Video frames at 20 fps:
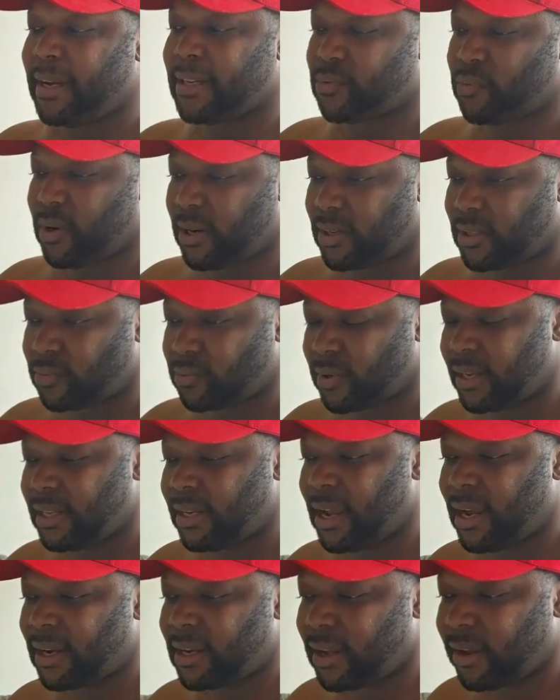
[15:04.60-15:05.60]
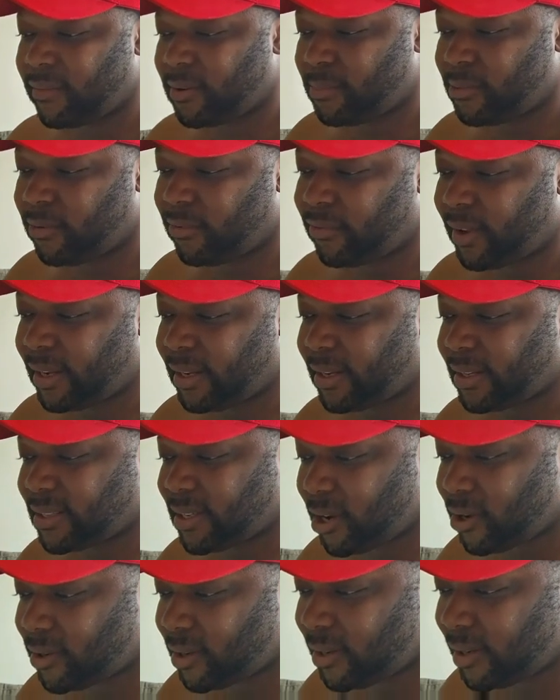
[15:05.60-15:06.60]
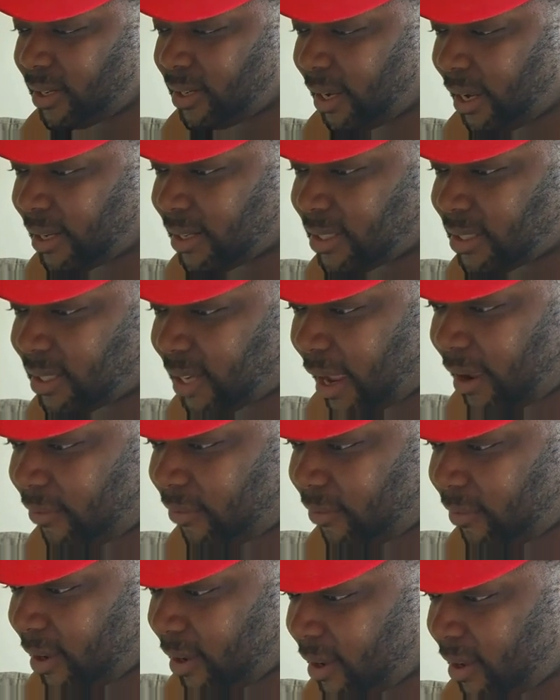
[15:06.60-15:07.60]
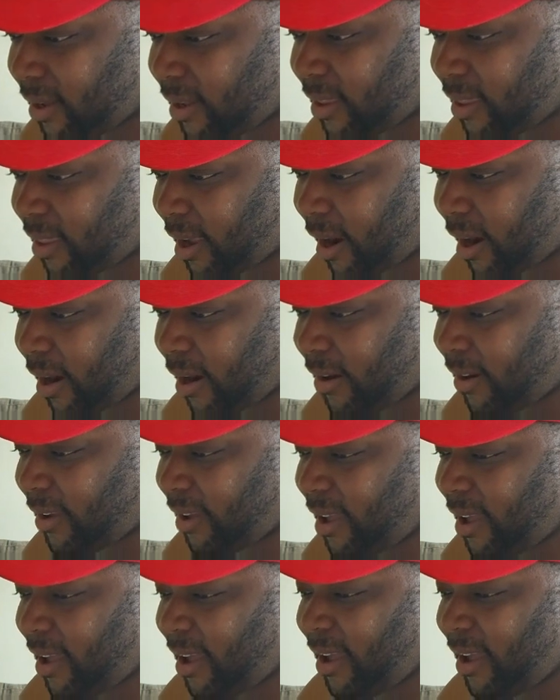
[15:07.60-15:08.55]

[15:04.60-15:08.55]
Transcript: much worse, really uncomfortable, feeling totally unsafe there.